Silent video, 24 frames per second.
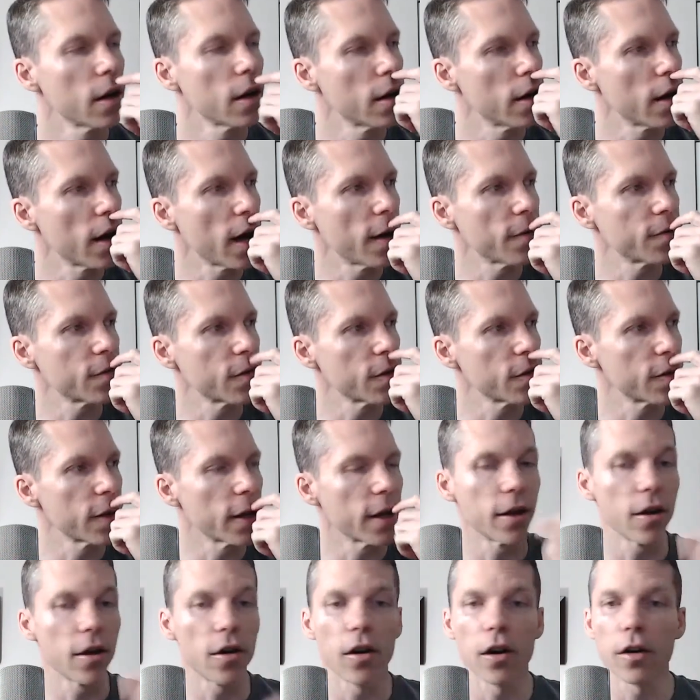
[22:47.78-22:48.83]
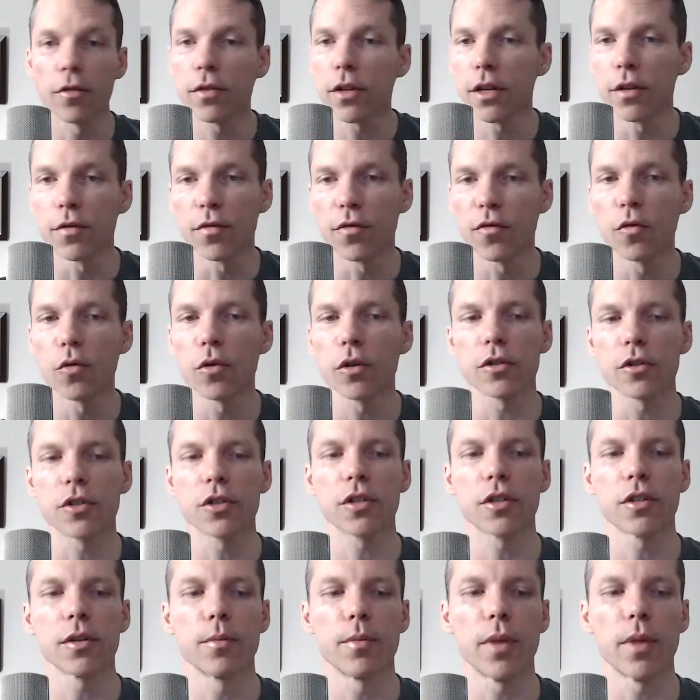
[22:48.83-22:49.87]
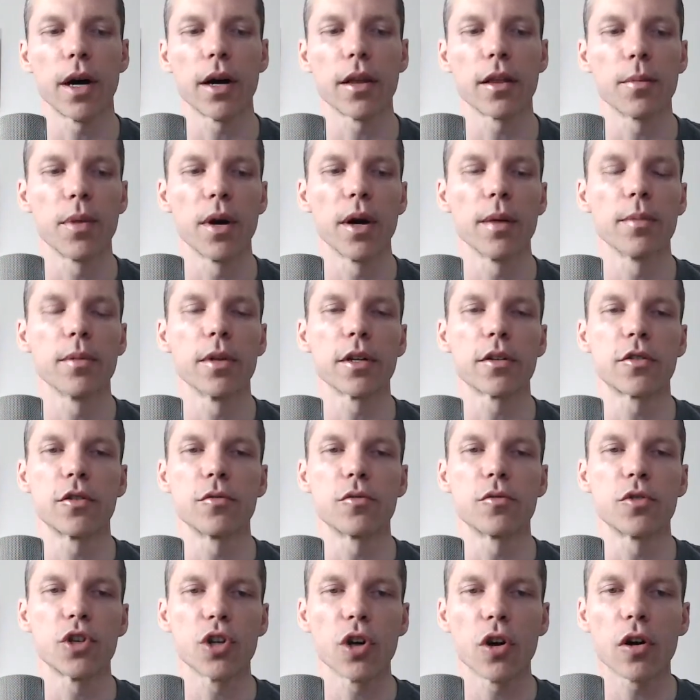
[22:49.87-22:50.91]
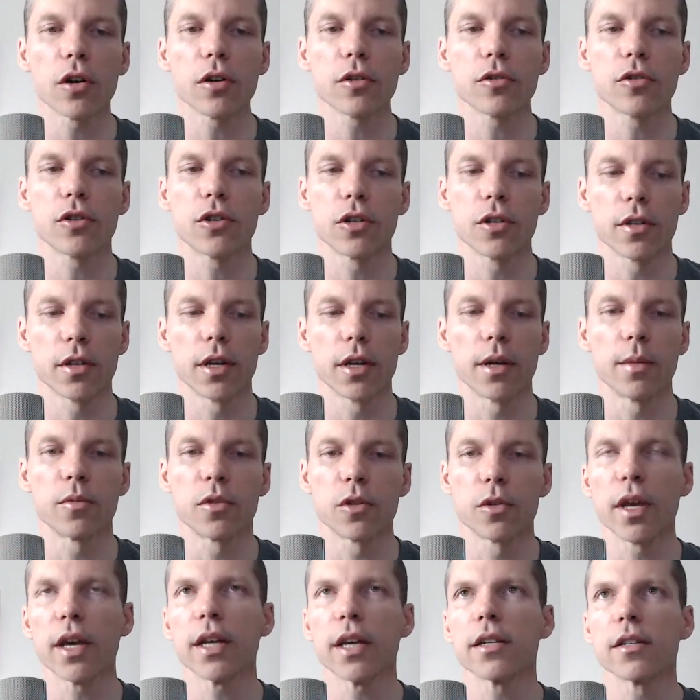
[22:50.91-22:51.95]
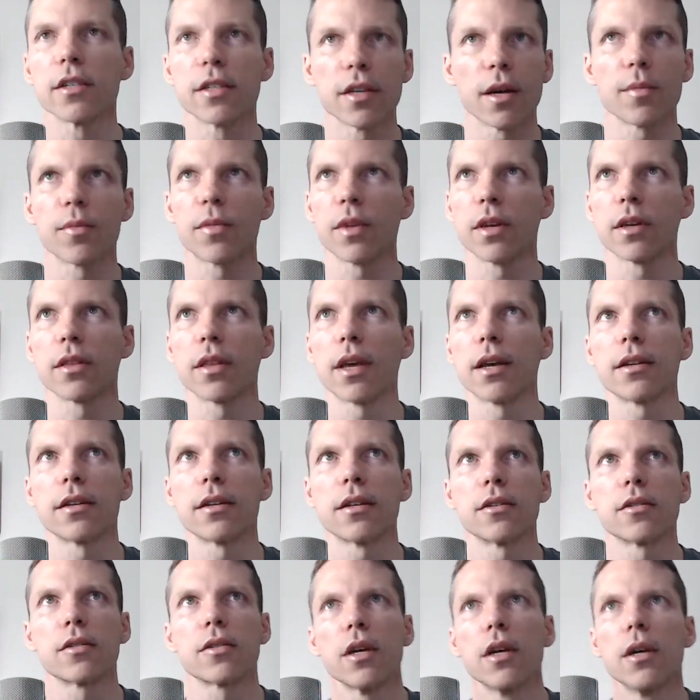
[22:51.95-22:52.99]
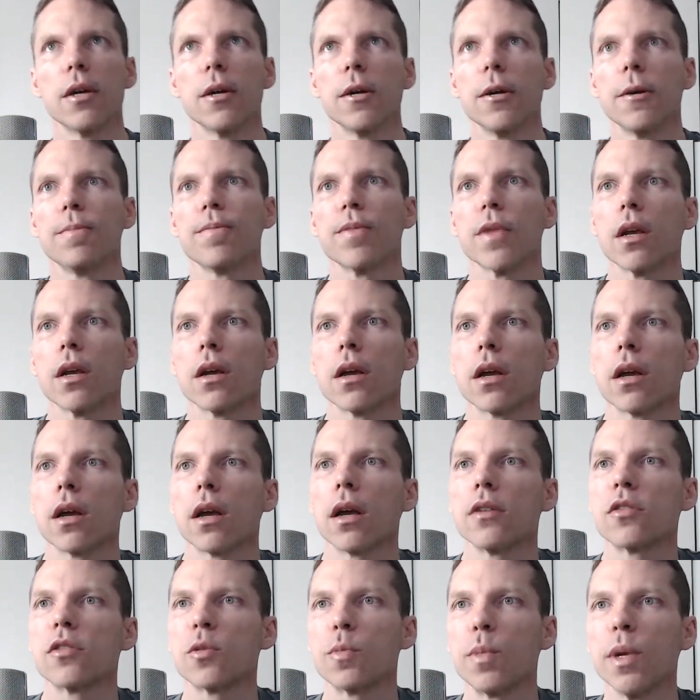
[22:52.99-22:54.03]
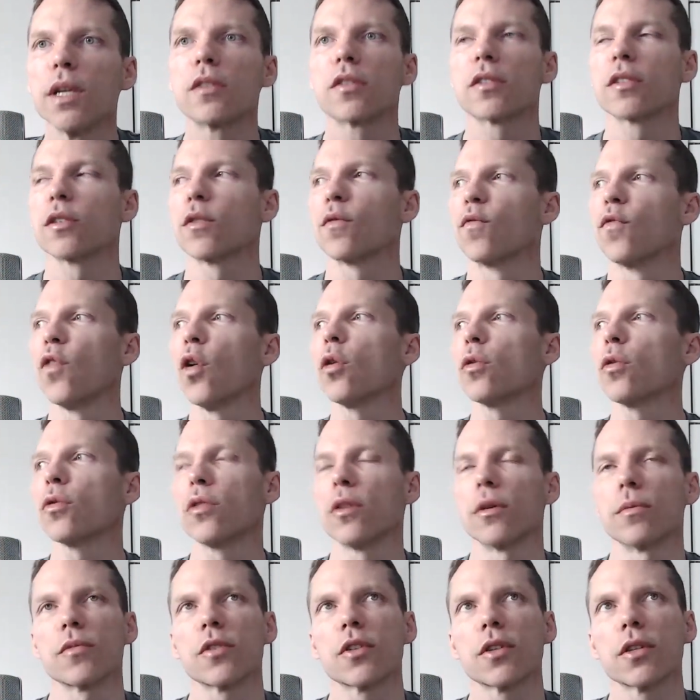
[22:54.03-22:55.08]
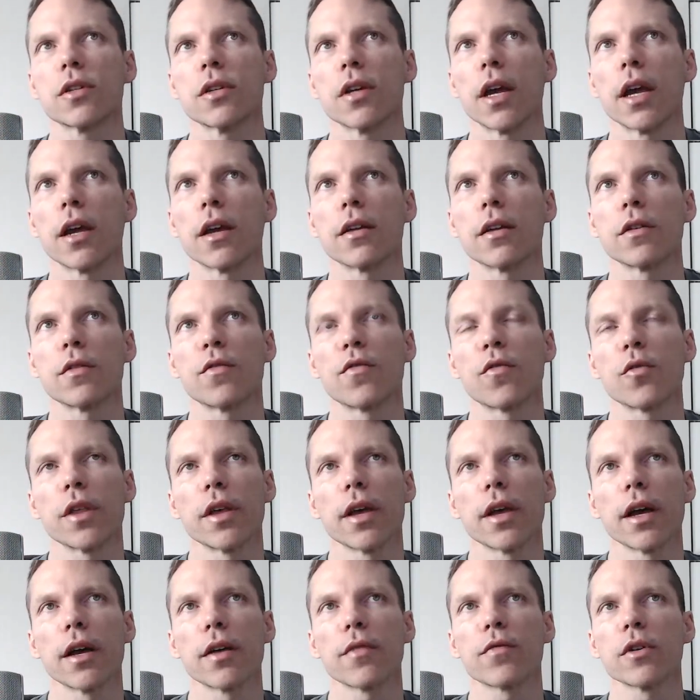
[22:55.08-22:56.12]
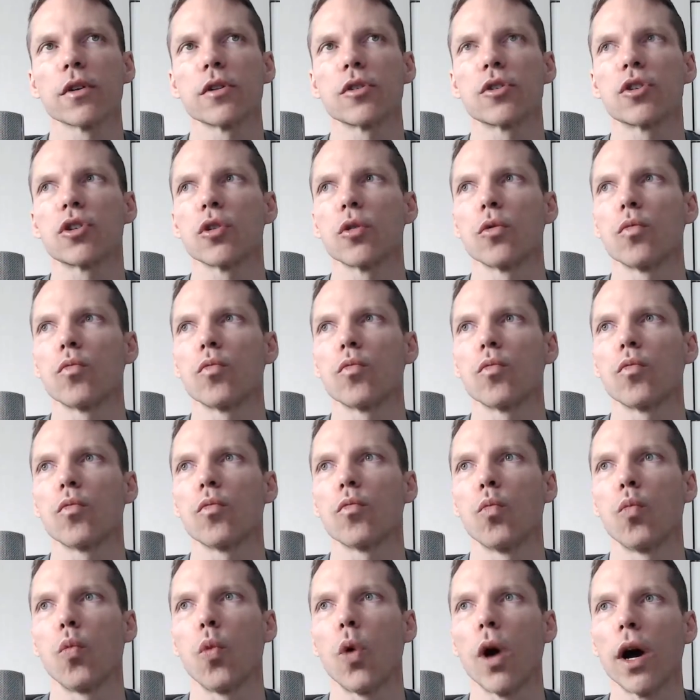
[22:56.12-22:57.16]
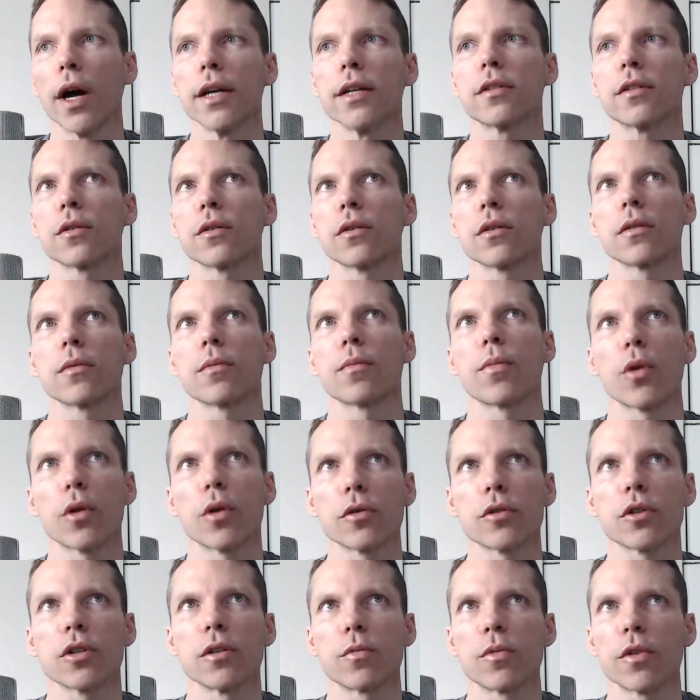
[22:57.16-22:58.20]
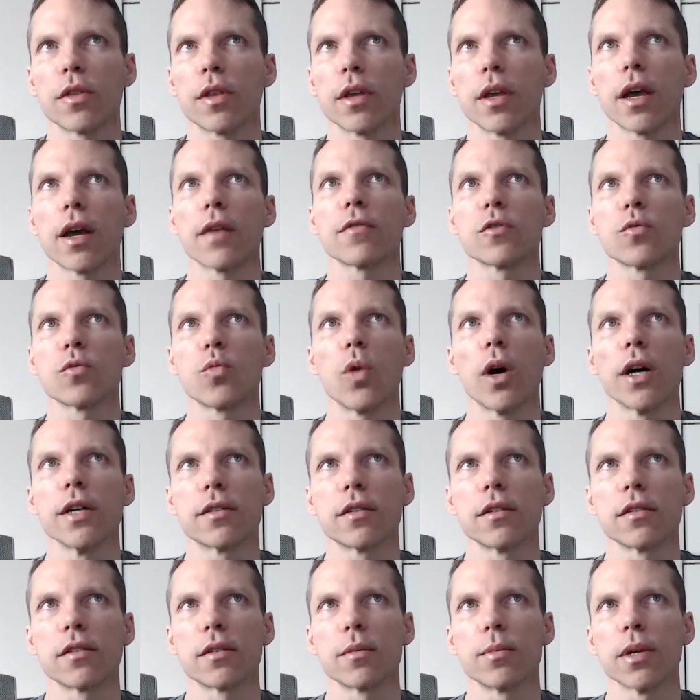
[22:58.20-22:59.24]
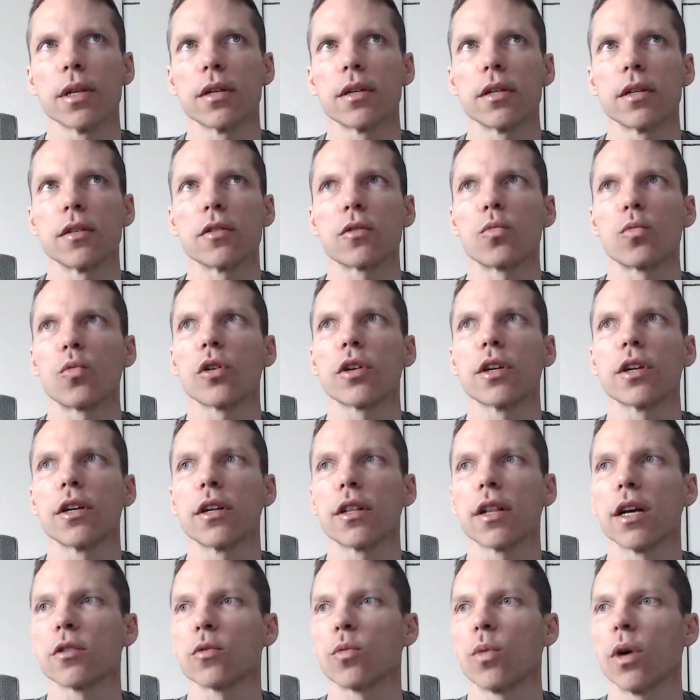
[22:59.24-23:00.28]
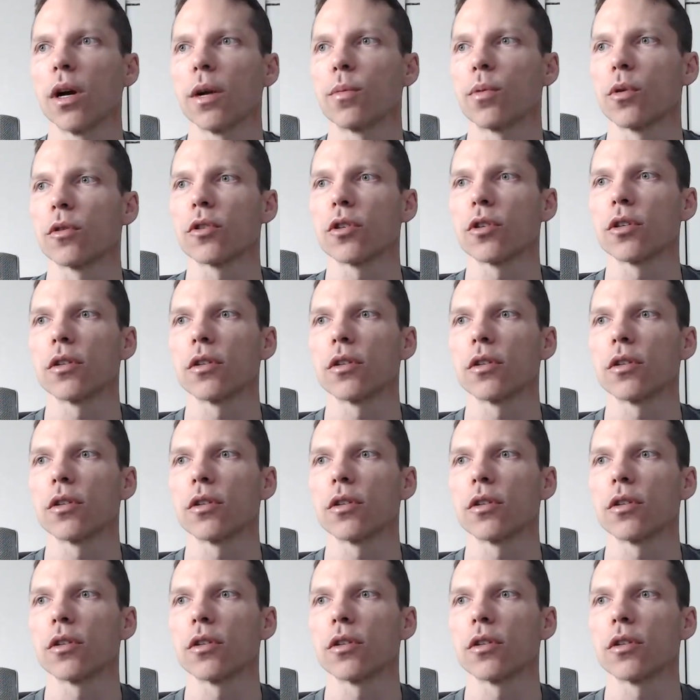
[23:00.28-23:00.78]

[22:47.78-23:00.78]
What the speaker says: after they are really forced by the public to charge them. So that is something that speaks volumes. And for the average white person with the average white sensibilities, the working class white person,